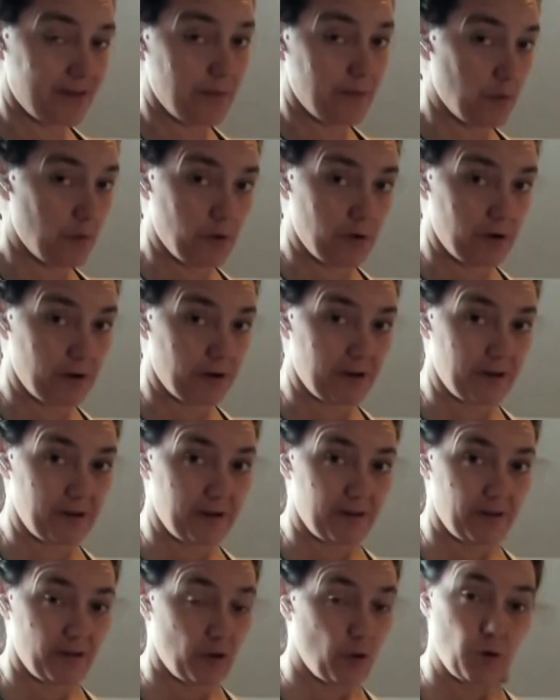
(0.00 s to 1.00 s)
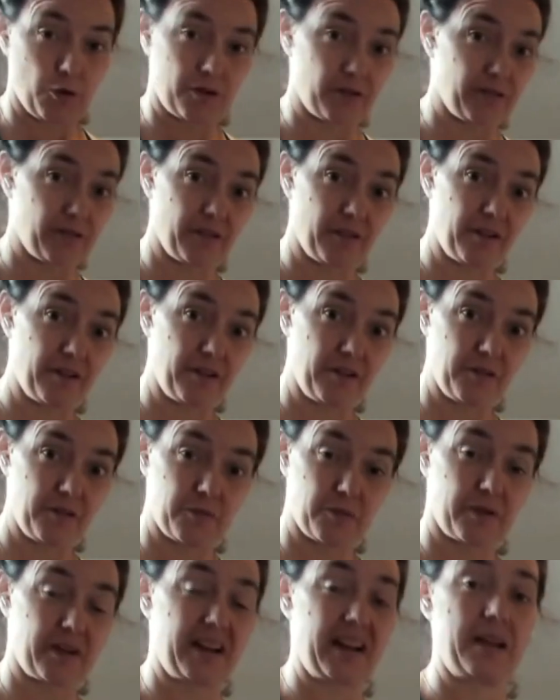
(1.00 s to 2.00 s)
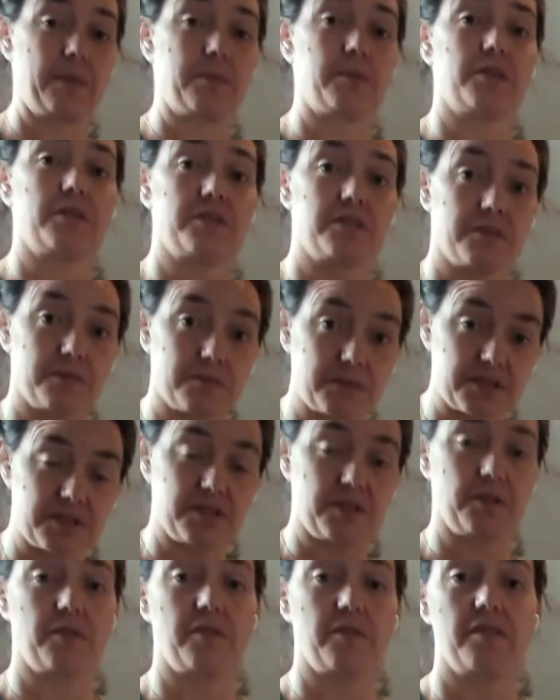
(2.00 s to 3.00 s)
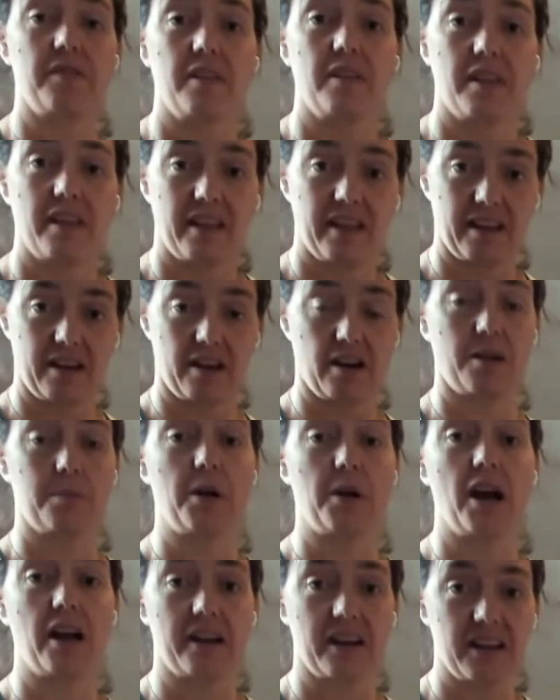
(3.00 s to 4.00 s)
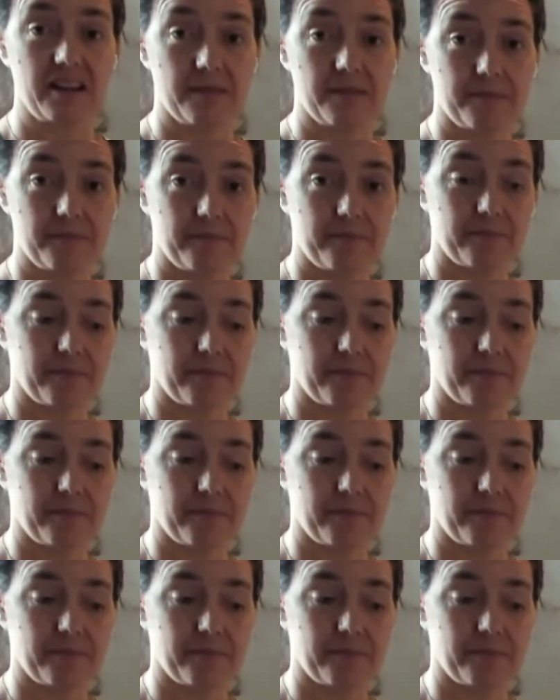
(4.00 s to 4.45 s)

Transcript: the more cortisol we're able to reduce in our body.